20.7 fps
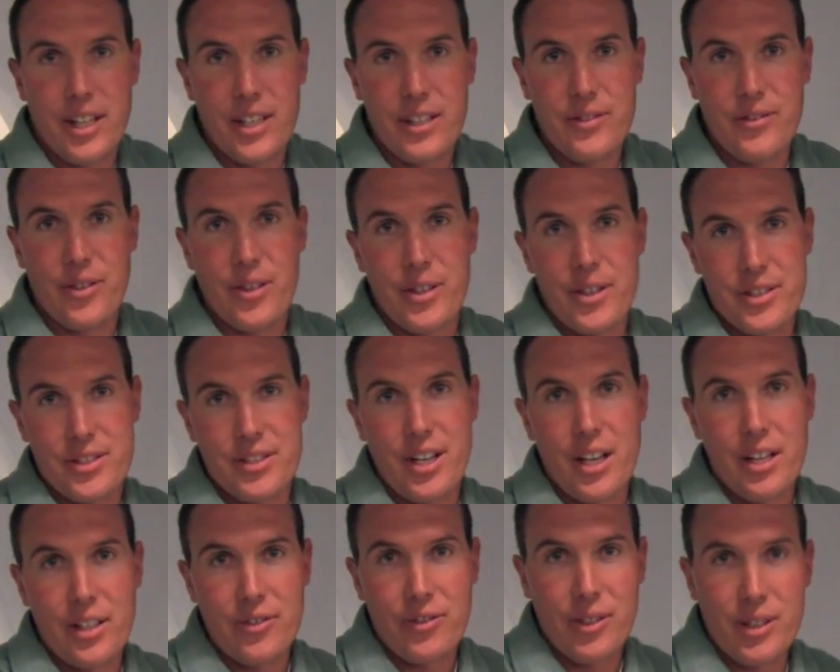again for a
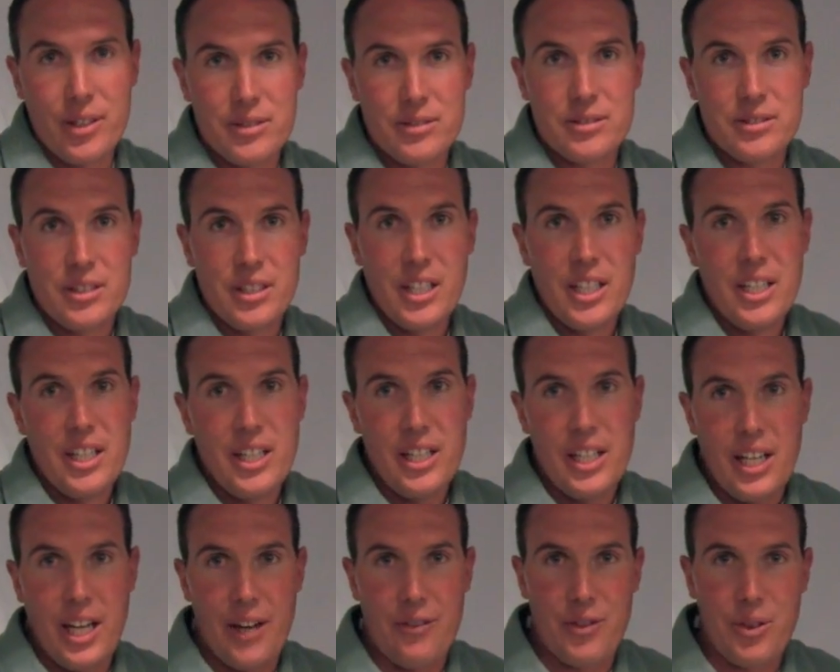cell phone.
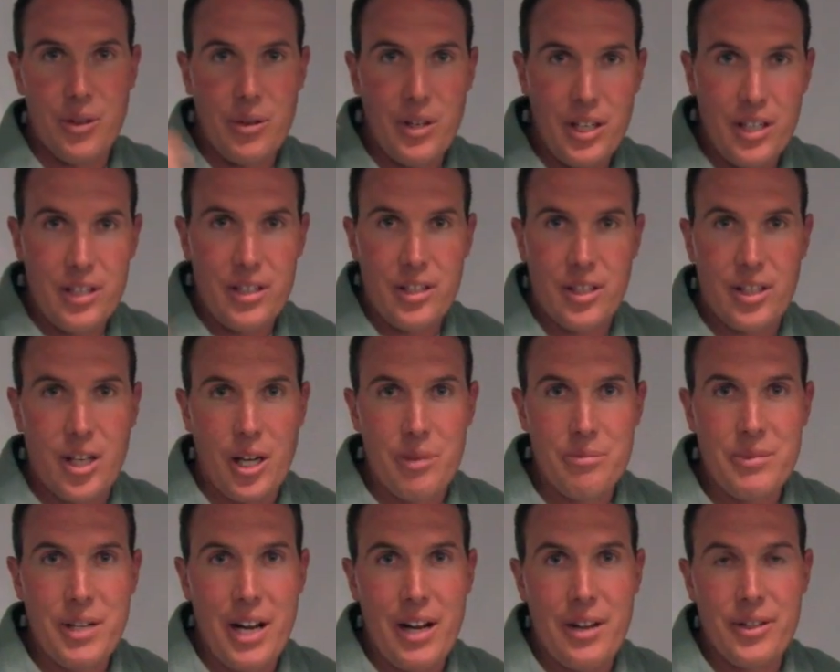If you needed to
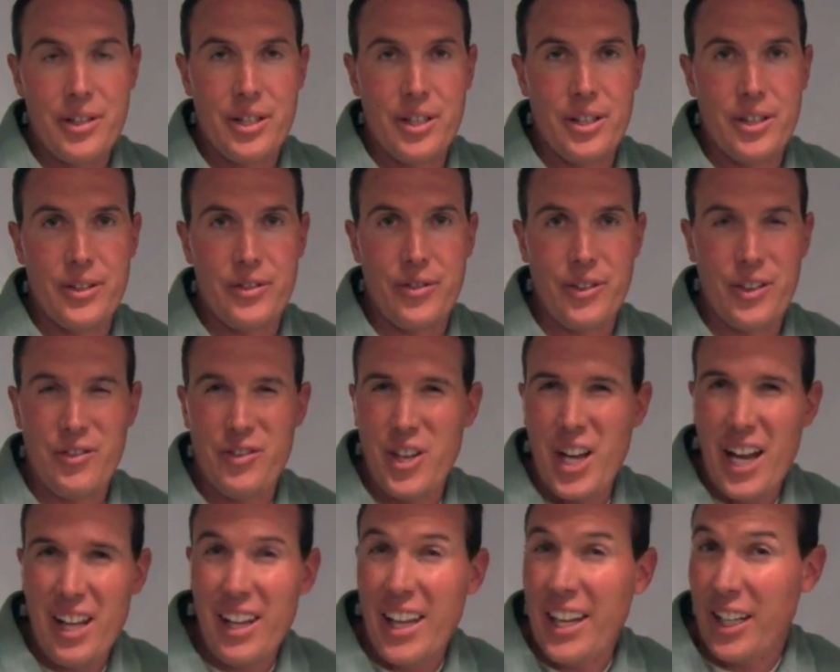come down here, if
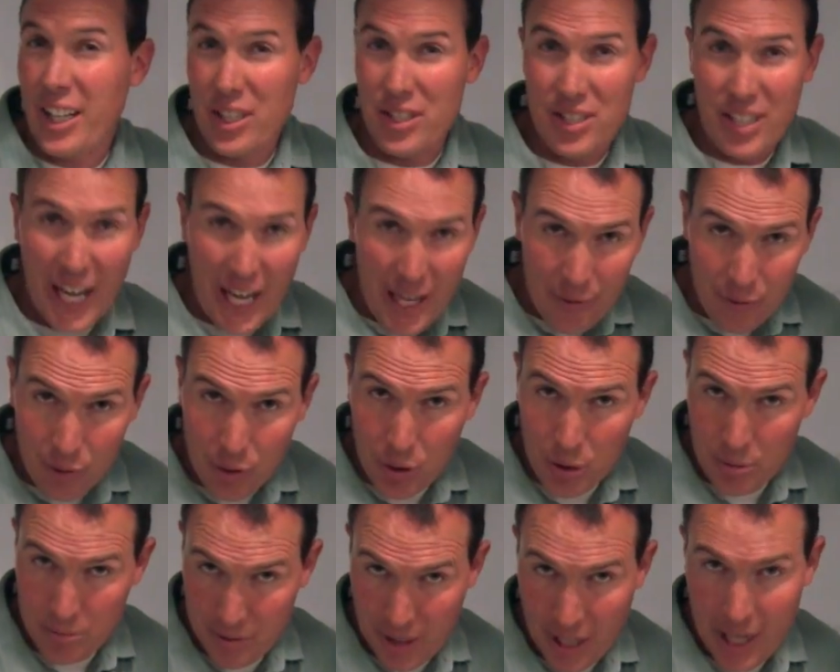you had like a safe
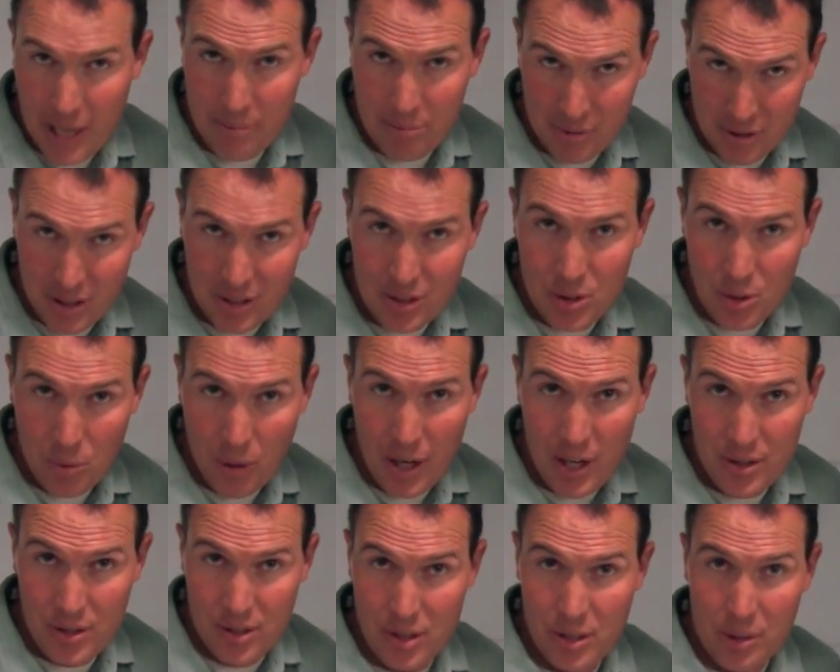room type
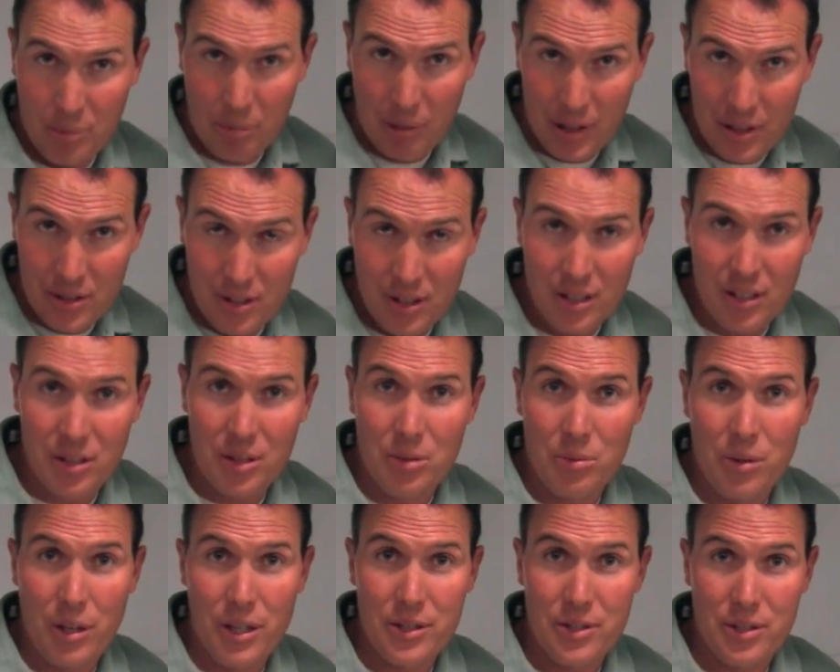situation, a place you needed
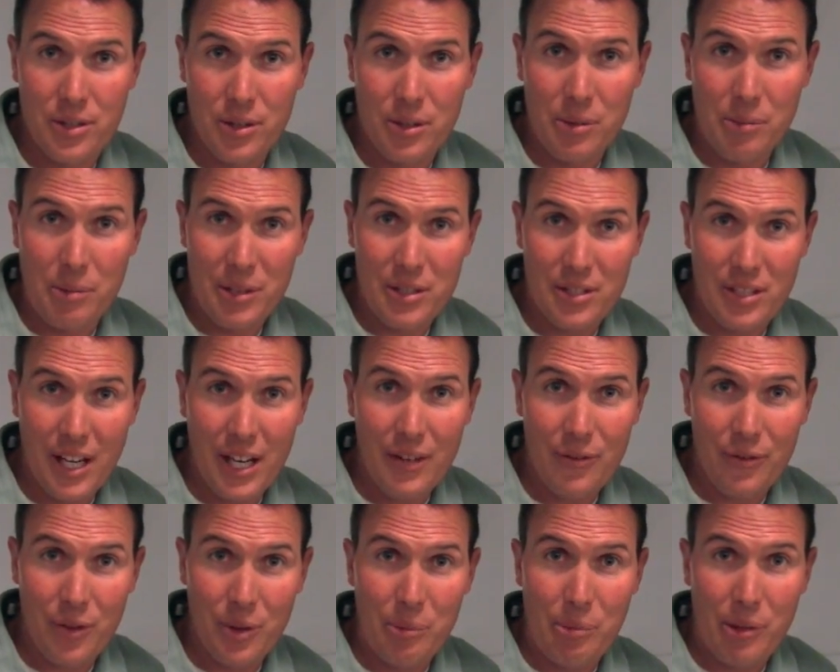to run to to be
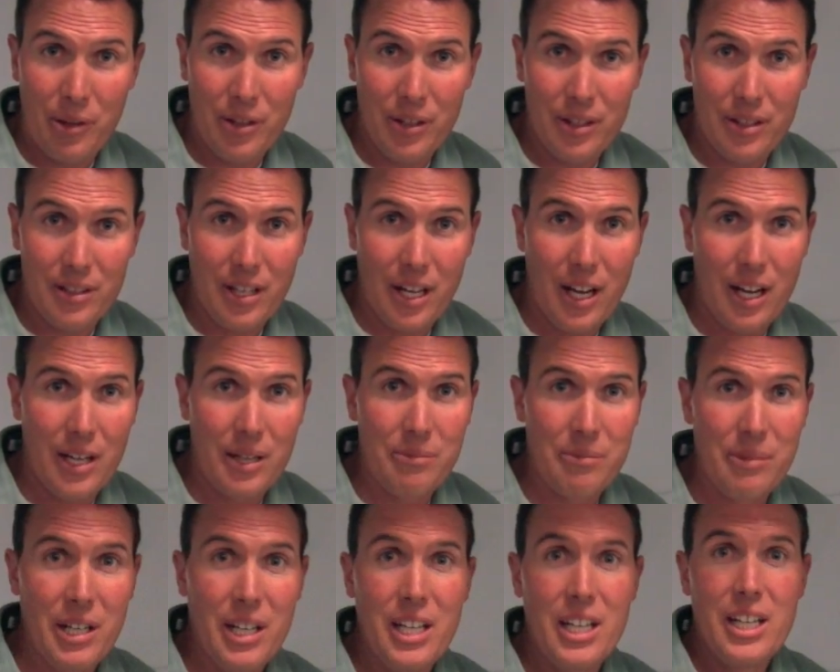safe for a period of time,
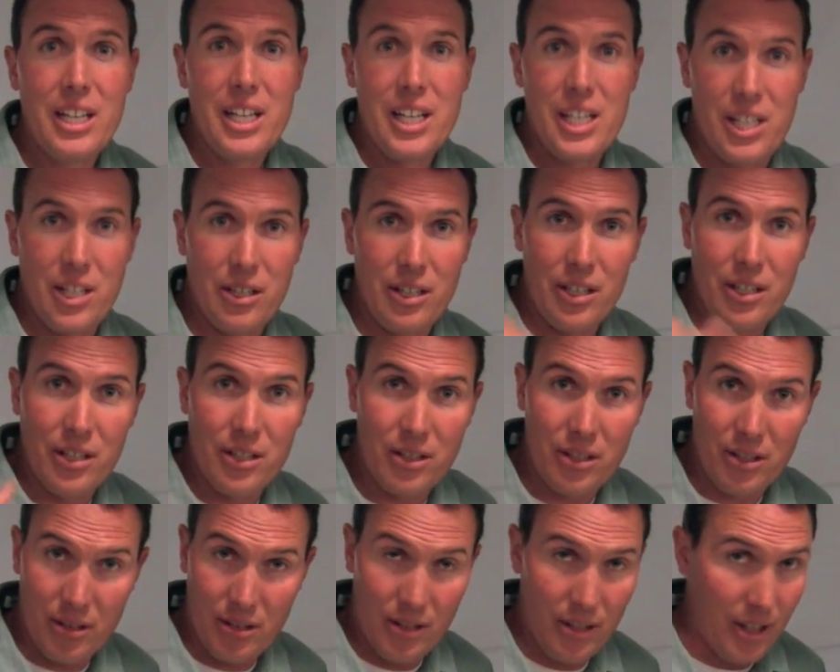you needed
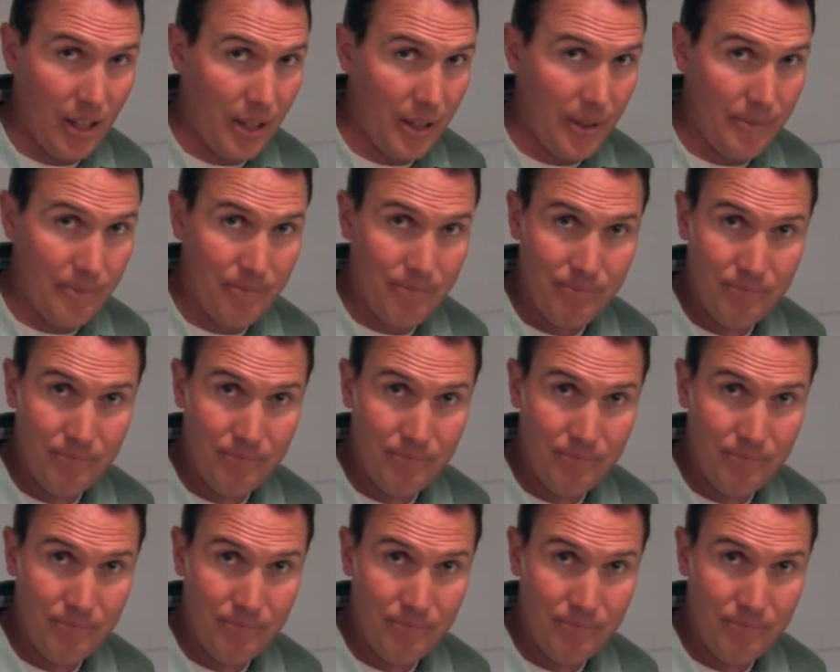to um,